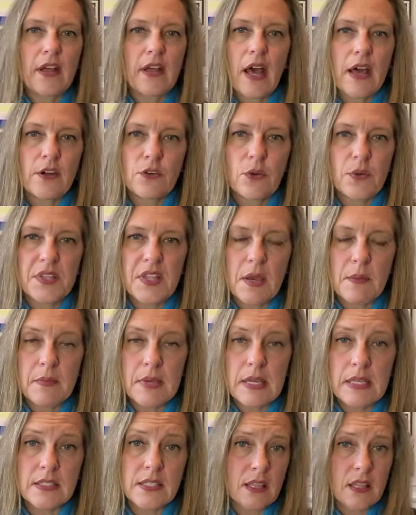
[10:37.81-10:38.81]
I don't know what that
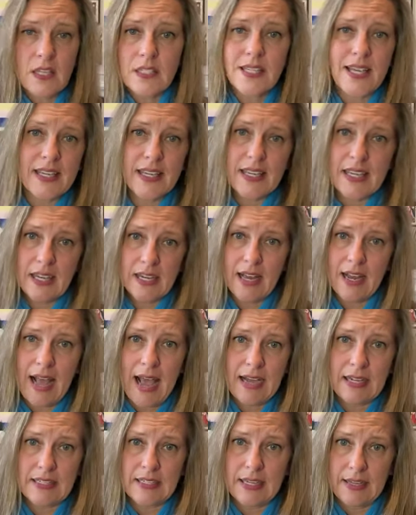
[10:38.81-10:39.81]
means. Thus, I cannot
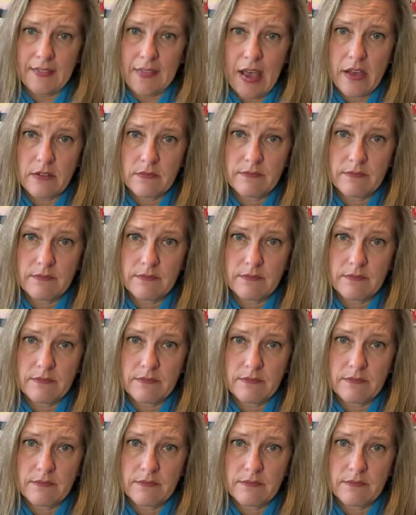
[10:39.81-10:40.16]
act on that,